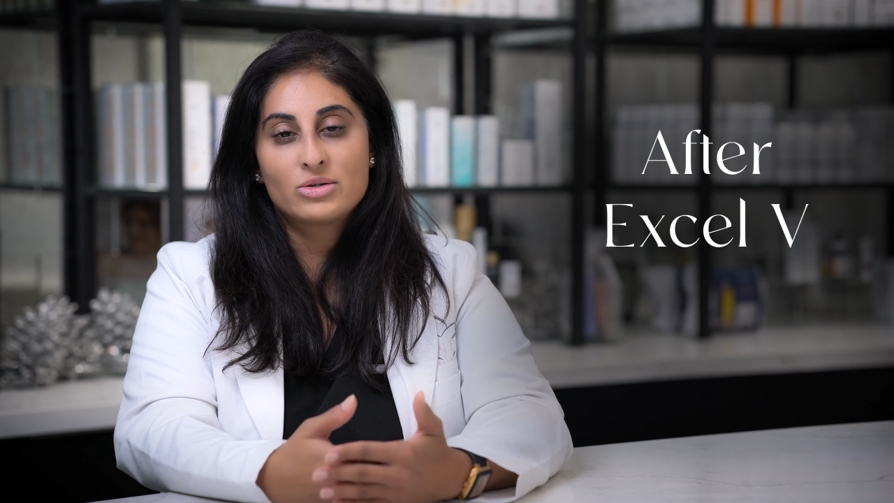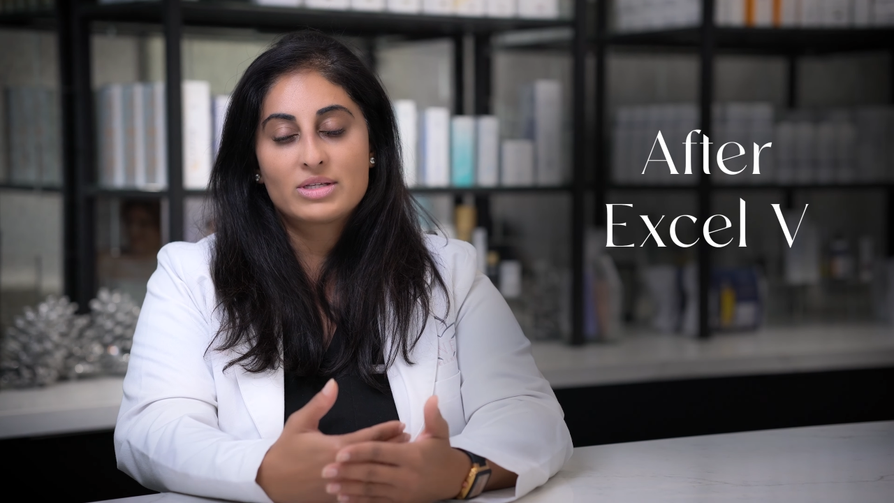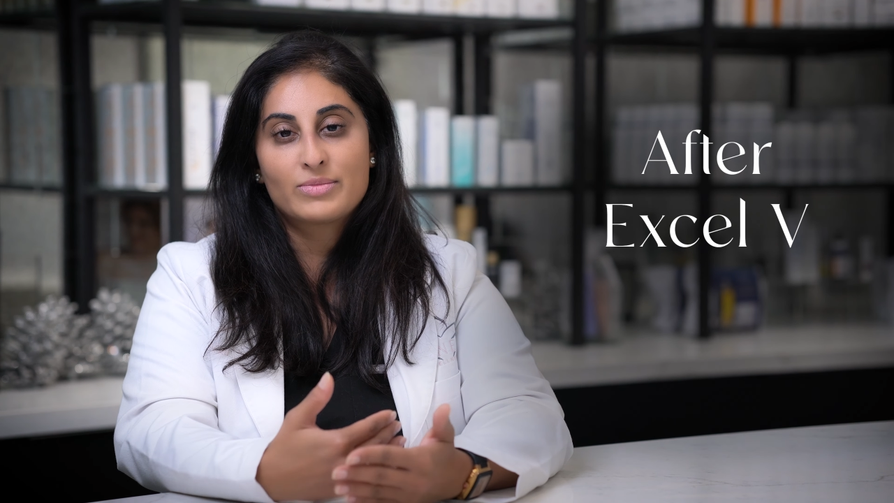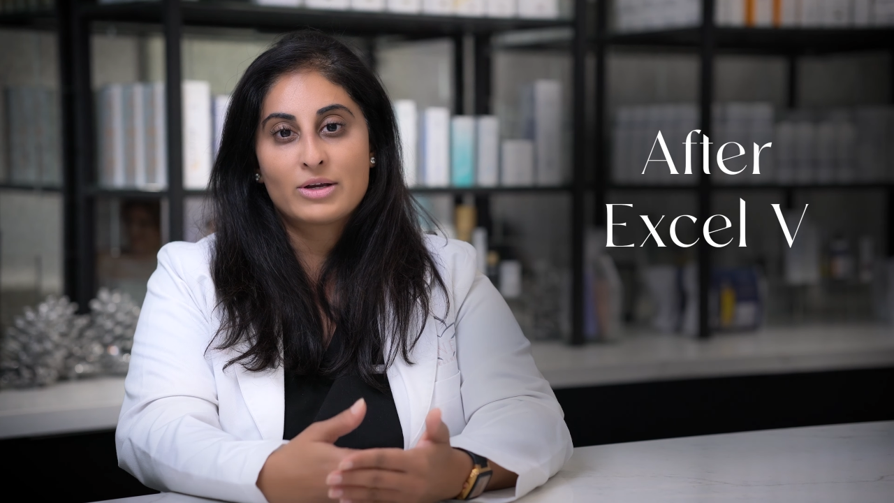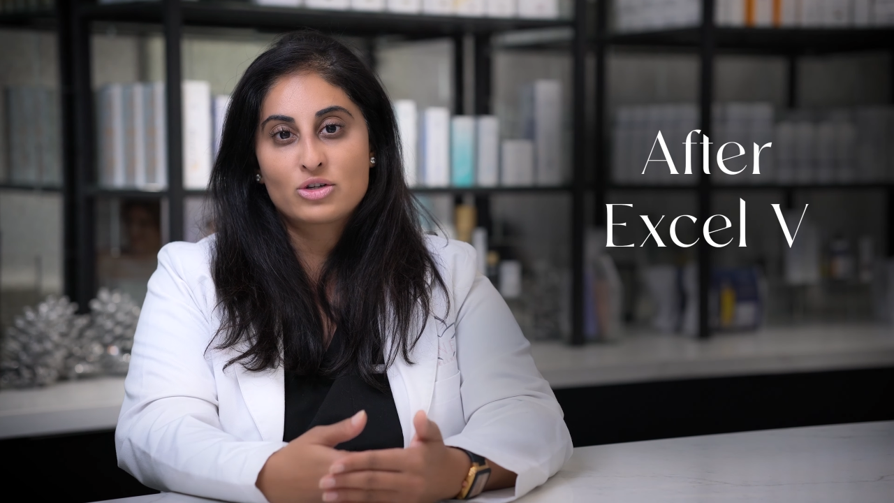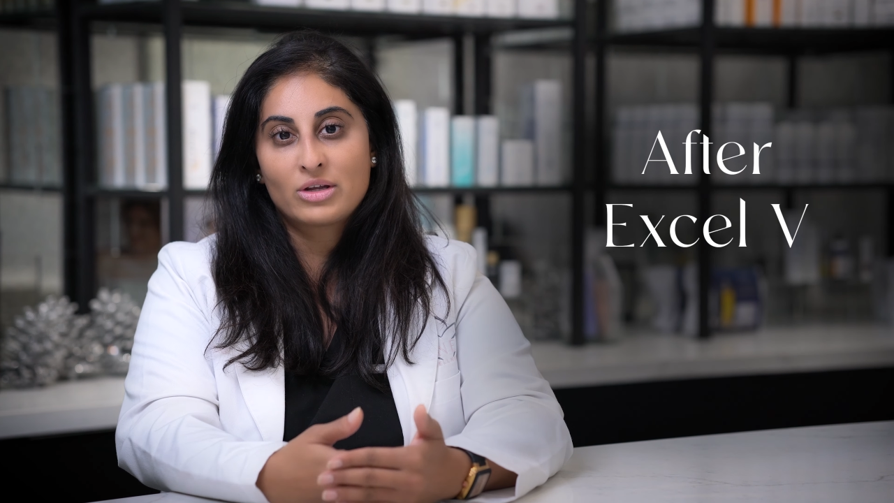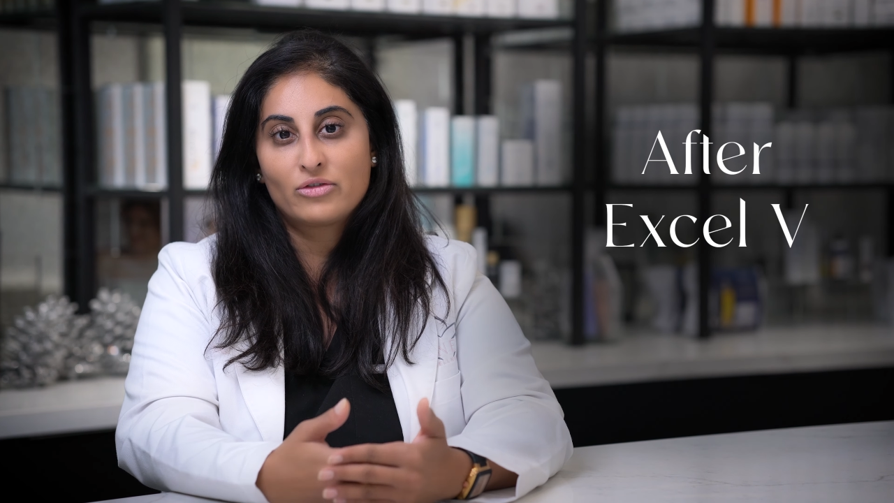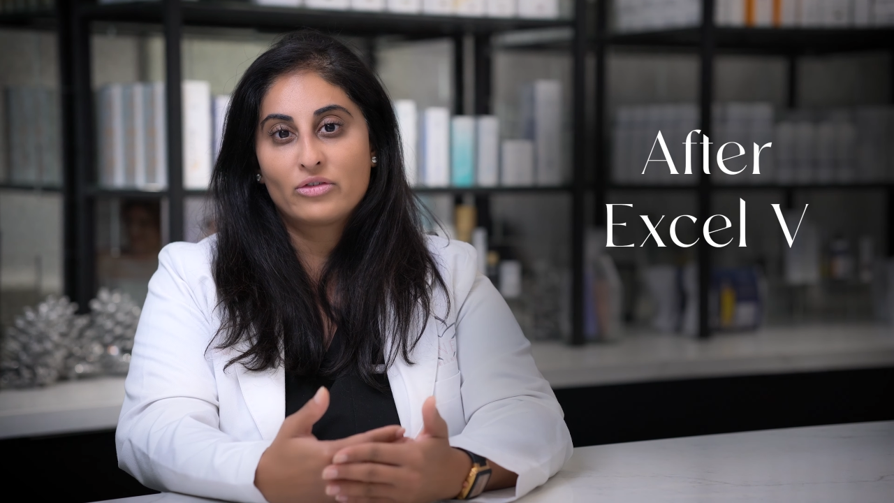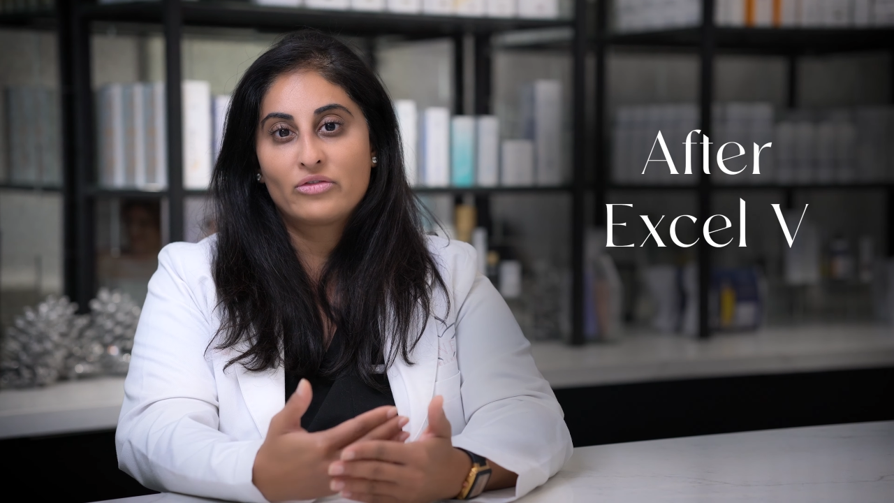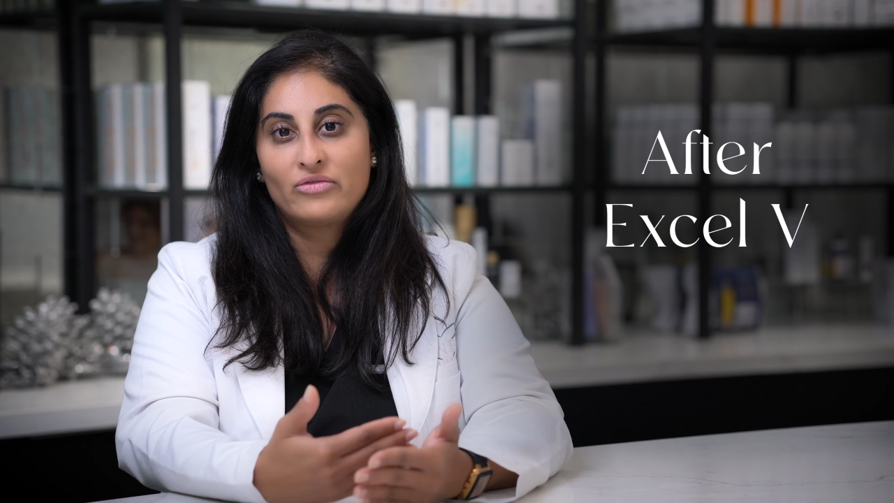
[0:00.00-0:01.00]
especially
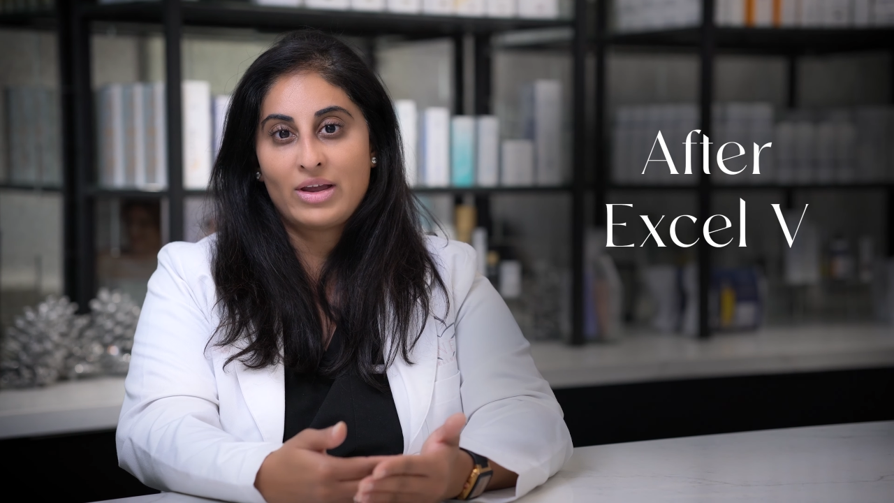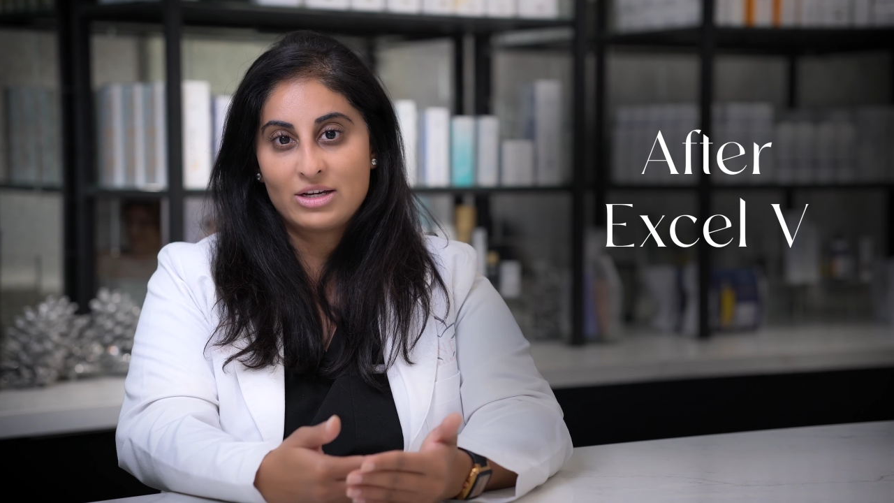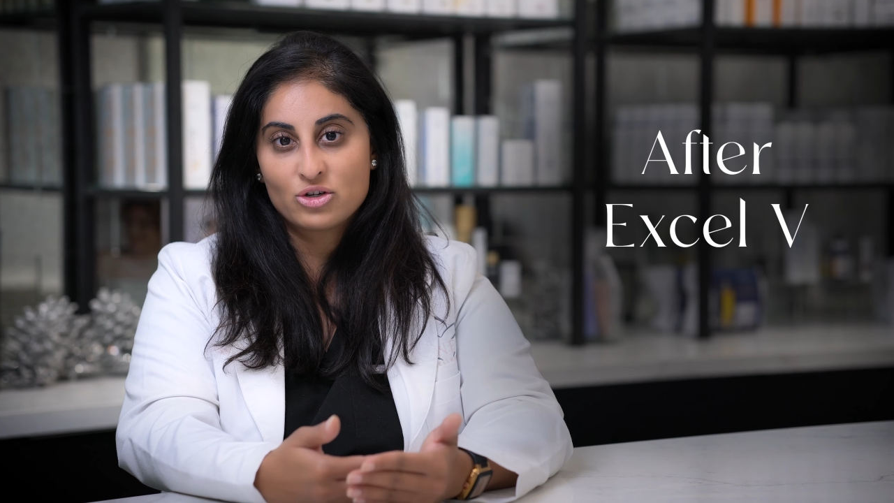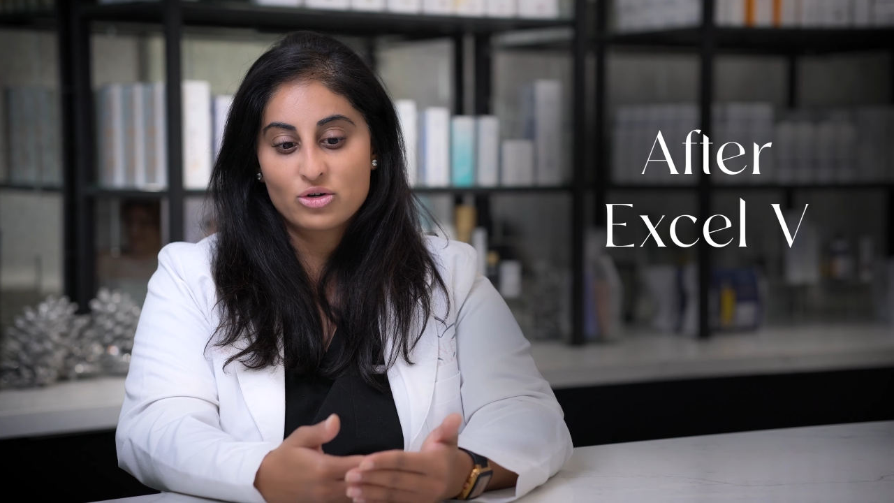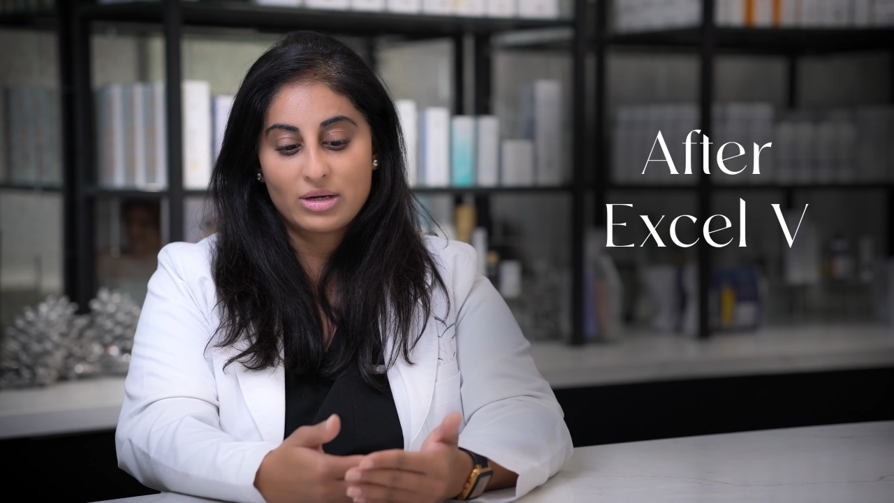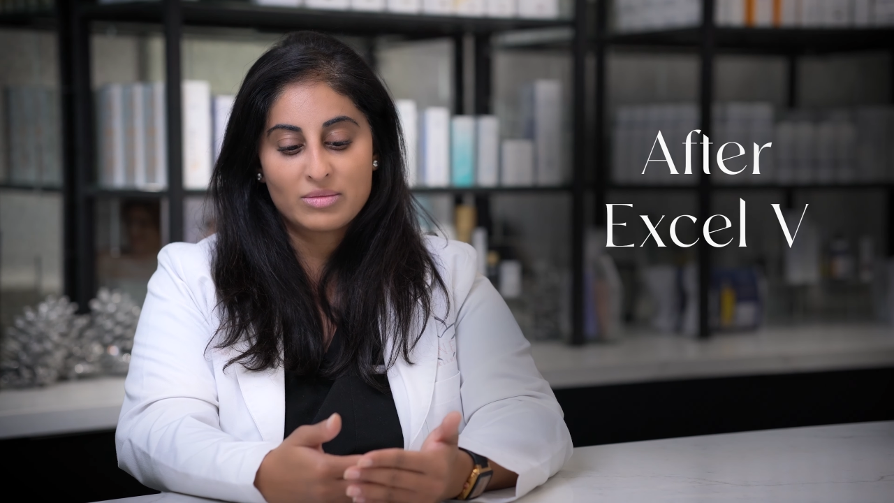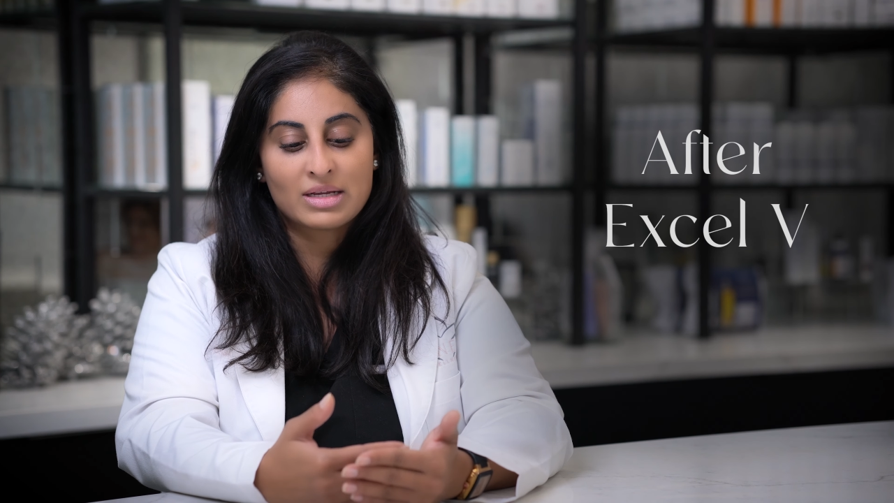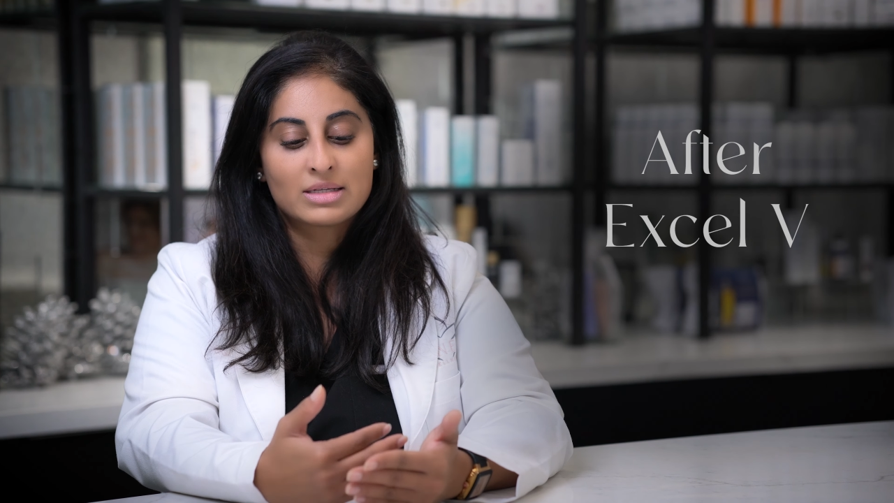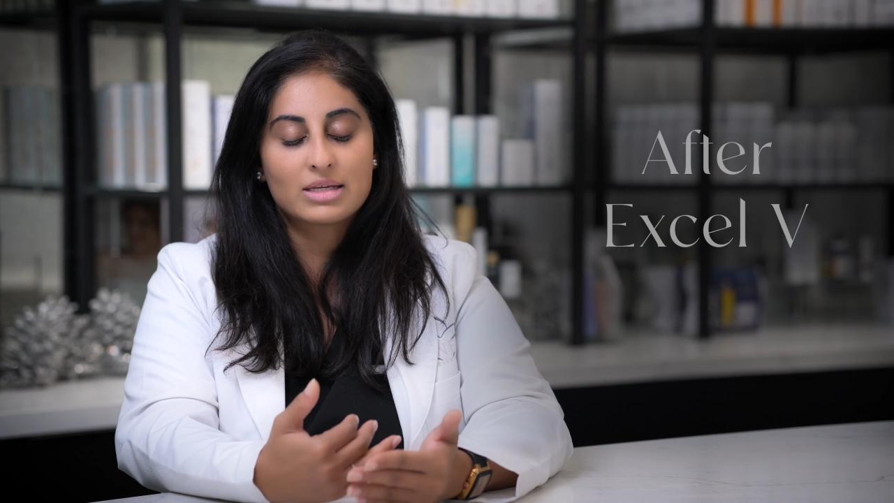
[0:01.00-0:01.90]
for vein treatments,